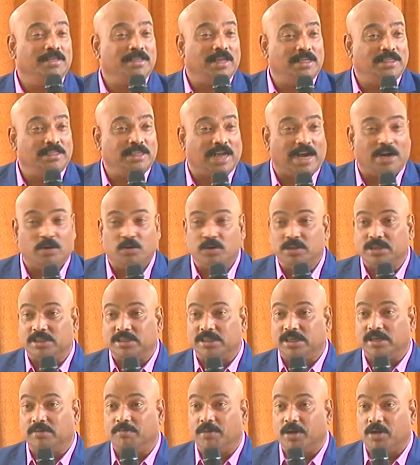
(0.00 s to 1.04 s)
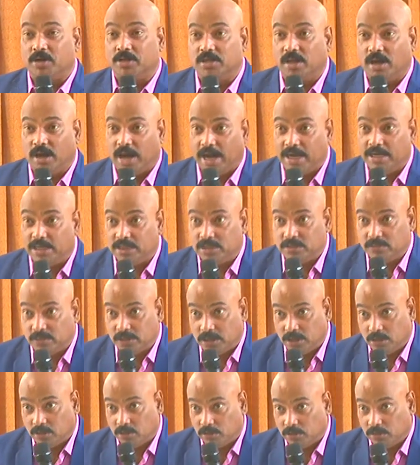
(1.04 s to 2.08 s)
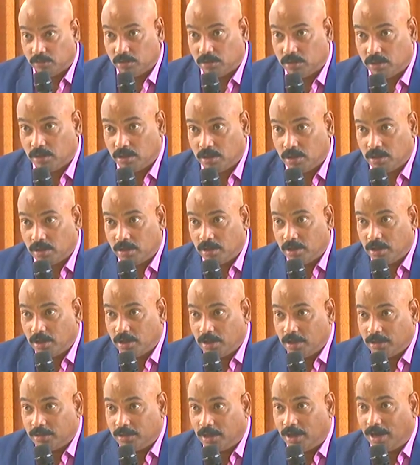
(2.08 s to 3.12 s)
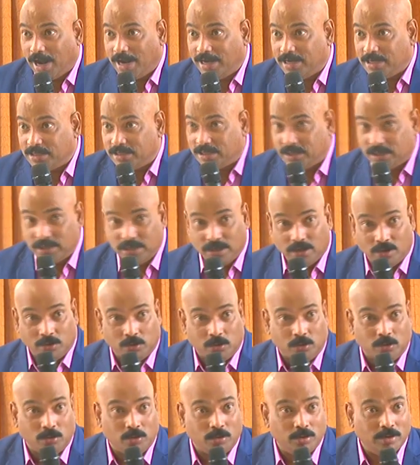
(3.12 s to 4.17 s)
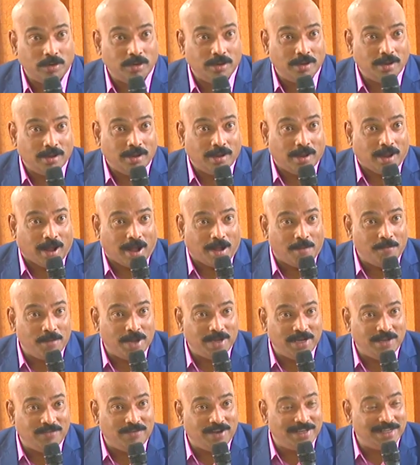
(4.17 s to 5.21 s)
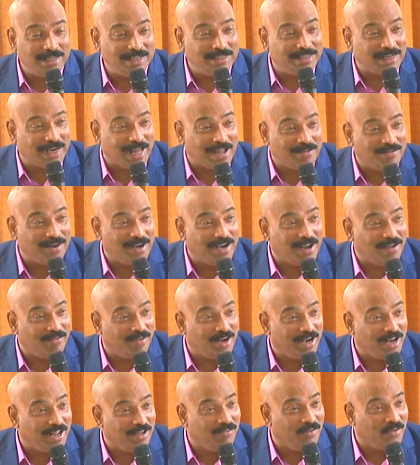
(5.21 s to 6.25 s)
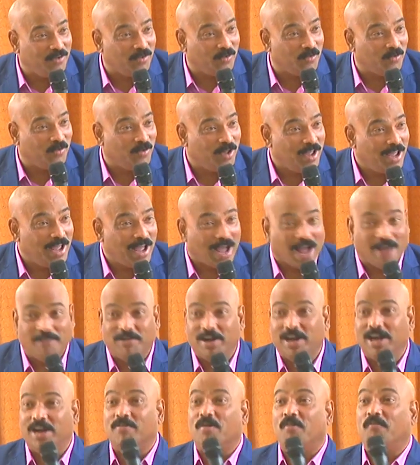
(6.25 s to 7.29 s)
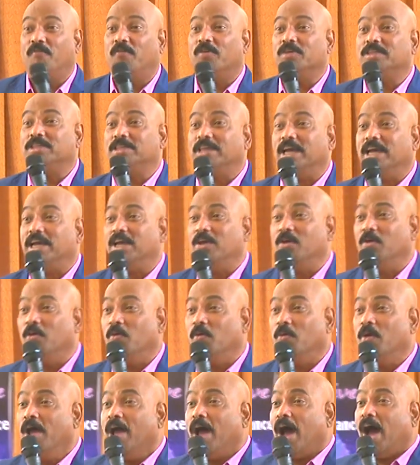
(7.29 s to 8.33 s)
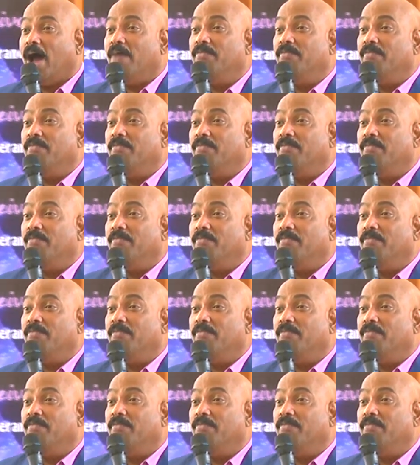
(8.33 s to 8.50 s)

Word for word: that shadow is seen because the light is with you, the light is in you. Amen. He, will, he said, I will never leave you. I will never forsake you. I